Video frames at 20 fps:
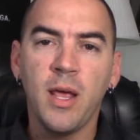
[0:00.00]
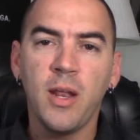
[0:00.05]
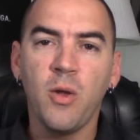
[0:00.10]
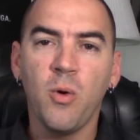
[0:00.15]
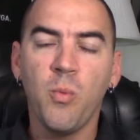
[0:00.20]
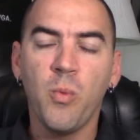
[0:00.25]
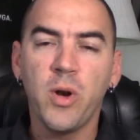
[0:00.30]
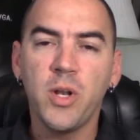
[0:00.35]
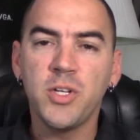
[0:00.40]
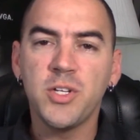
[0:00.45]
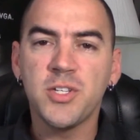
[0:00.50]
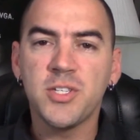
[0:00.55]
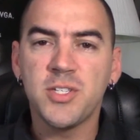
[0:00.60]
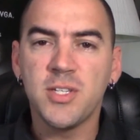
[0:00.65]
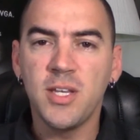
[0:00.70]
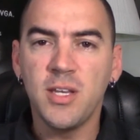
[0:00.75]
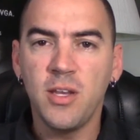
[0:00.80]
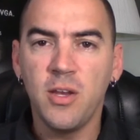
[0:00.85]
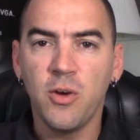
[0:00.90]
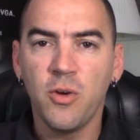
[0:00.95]
I don't want to just
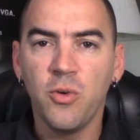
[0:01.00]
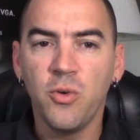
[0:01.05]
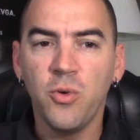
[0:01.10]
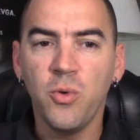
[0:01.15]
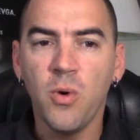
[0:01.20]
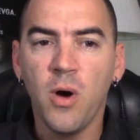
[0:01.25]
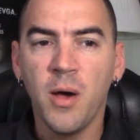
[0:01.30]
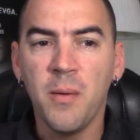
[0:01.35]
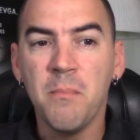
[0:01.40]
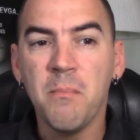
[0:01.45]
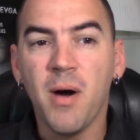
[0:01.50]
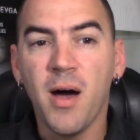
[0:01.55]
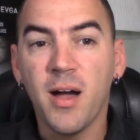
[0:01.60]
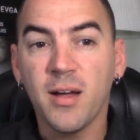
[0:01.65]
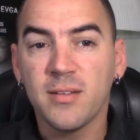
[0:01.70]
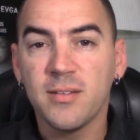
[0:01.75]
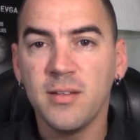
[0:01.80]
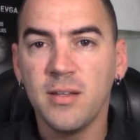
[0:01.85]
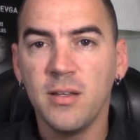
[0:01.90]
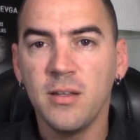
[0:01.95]
sit here and do
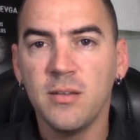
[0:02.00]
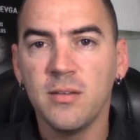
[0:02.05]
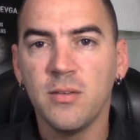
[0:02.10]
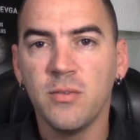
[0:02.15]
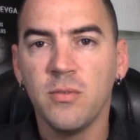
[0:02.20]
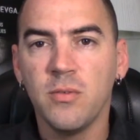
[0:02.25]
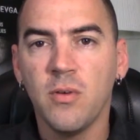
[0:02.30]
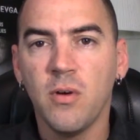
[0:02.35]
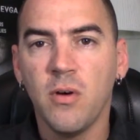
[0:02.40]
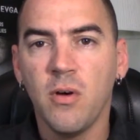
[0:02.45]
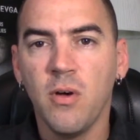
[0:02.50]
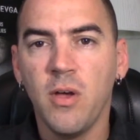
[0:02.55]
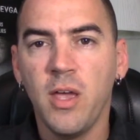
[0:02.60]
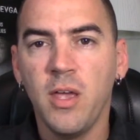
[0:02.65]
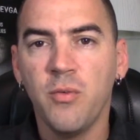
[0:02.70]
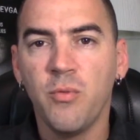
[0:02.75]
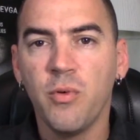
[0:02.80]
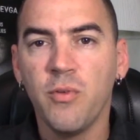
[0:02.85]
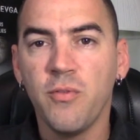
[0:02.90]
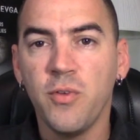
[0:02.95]
unboxings
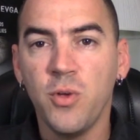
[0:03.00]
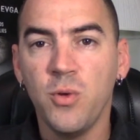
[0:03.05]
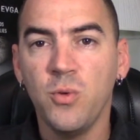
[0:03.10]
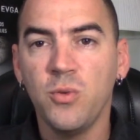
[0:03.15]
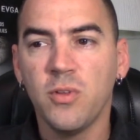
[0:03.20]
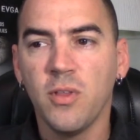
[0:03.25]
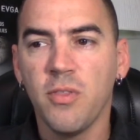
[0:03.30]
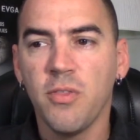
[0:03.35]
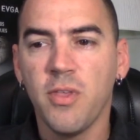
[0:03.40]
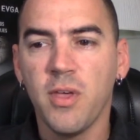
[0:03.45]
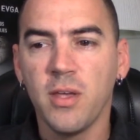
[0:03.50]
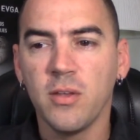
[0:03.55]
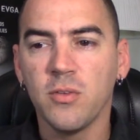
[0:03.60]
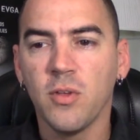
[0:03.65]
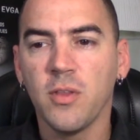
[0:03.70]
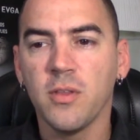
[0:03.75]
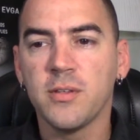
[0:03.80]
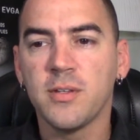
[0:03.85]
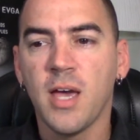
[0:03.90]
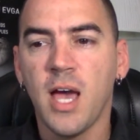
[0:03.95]
and reviews on things
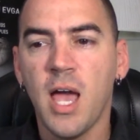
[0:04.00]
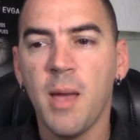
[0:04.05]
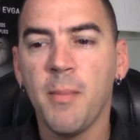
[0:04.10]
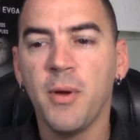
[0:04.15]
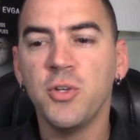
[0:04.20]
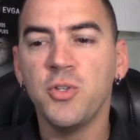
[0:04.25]
all the time.